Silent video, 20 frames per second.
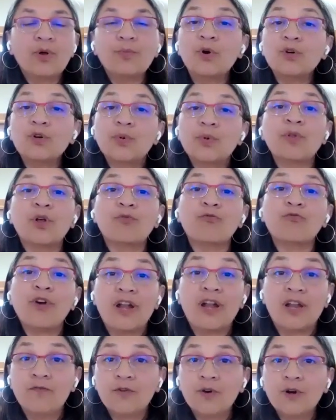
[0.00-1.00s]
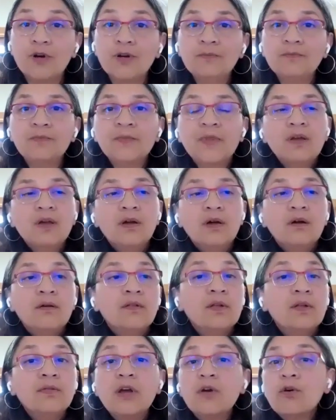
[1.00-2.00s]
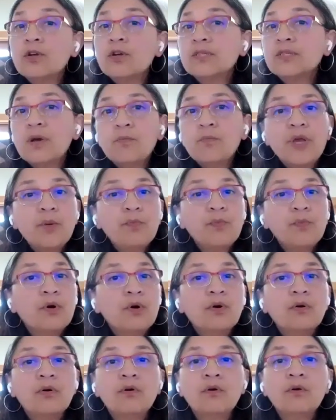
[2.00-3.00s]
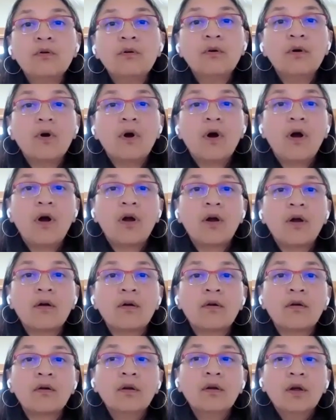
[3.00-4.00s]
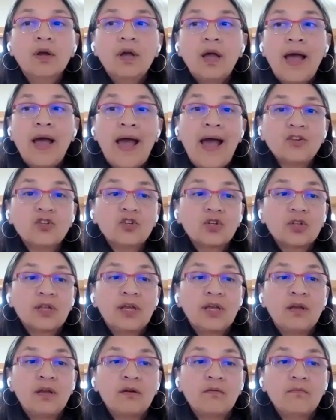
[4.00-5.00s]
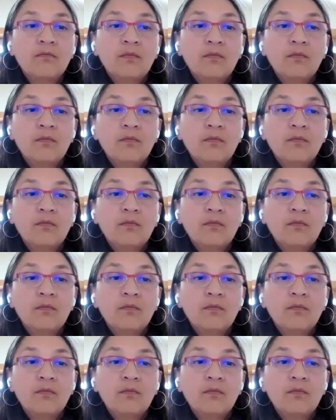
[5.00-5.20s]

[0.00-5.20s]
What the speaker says: most people are ready for. Then there are some people who are actually